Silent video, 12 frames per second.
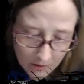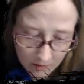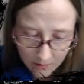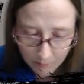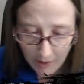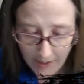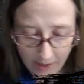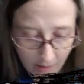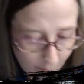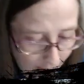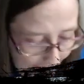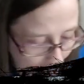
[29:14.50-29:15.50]
by
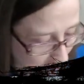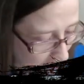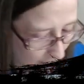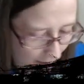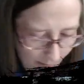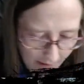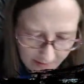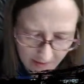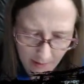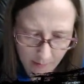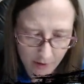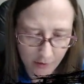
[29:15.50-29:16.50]
matching them up. I
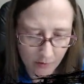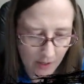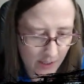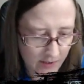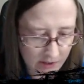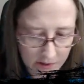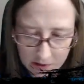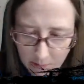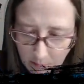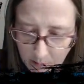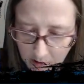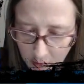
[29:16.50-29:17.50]
think I'm going to do that since it
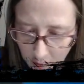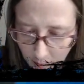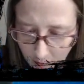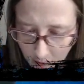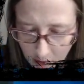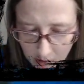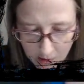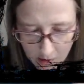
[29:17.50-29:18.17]
might be a little quicker.